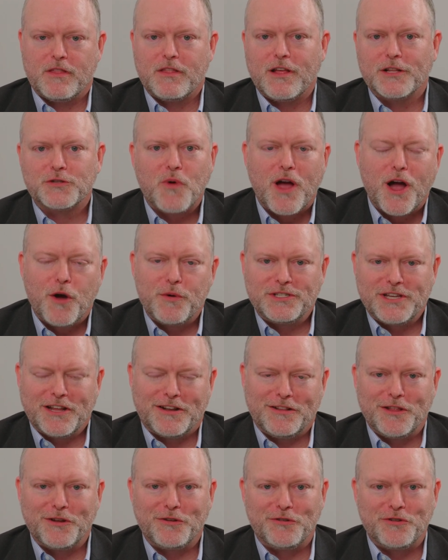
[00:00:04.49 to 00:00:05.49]
That's why I always get
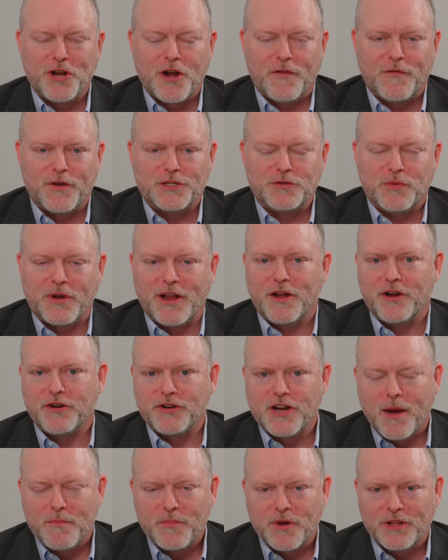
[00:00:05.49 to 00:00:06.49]
a little nervous when I hear
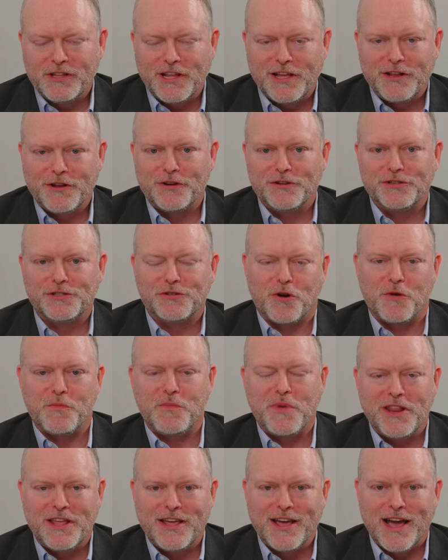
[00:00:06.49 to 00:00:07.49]
government leaders or
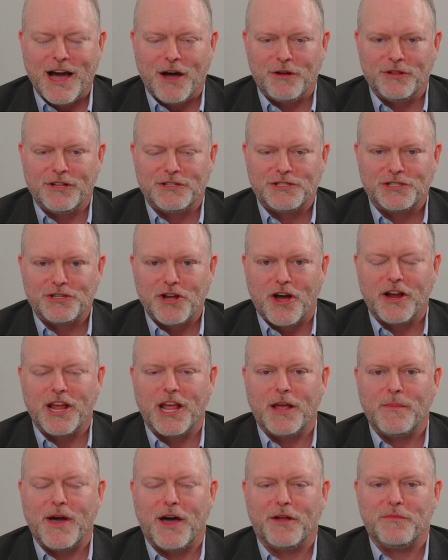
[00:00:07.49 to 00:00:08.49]
media outlets
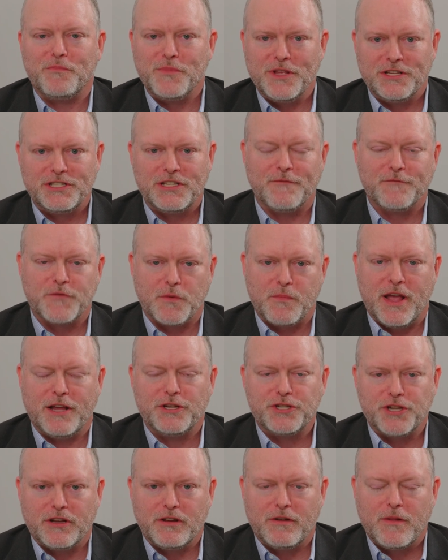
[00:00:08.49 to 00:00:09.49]
talking about
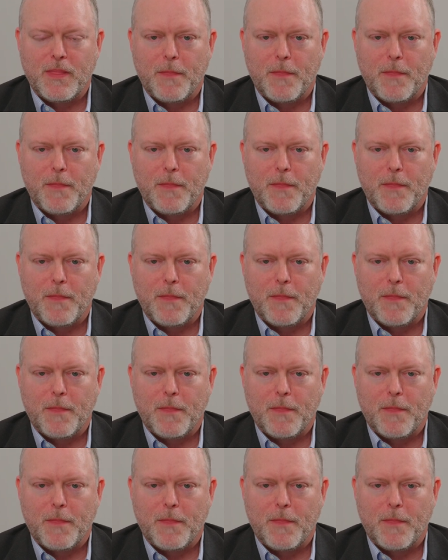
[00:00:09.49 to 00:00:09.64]
misinformation.